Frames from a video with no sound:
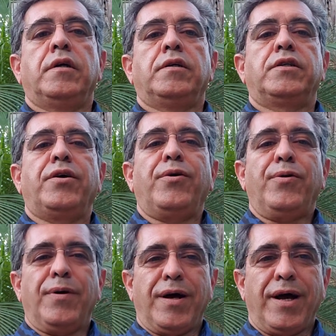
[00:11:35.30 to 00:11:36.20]

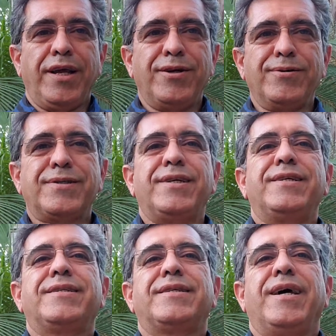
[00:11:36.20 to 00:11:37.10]
So I use
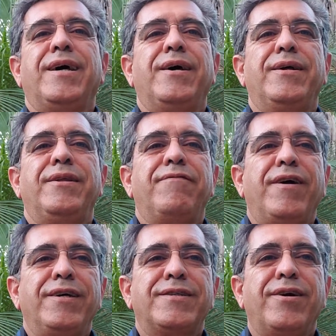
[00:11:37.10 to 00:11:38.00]
this
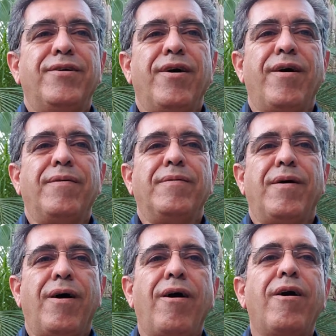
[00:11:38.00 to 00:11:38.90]
device on
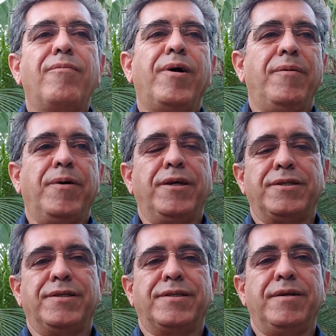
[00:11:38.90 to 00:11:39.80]
all my
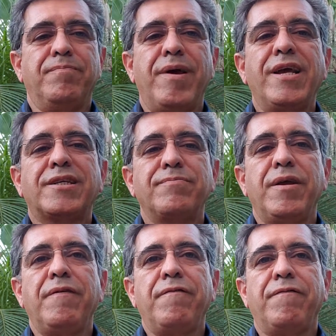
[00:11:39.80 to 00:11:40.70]
patients. It makes
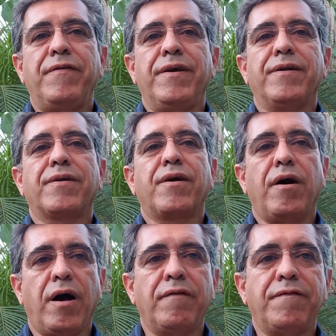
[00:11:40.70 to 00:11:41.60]
me feel
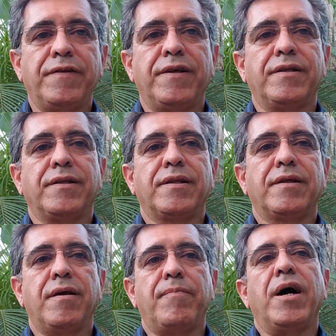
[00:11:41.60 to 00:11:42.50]
confident
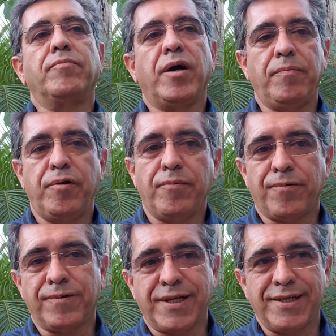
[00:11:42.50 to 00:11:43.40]
about my
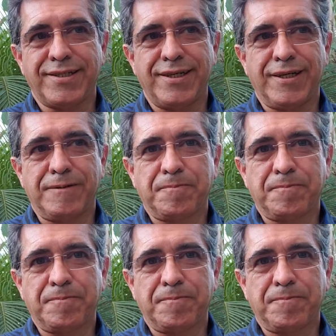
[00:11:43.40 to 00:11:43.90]
pupil testing.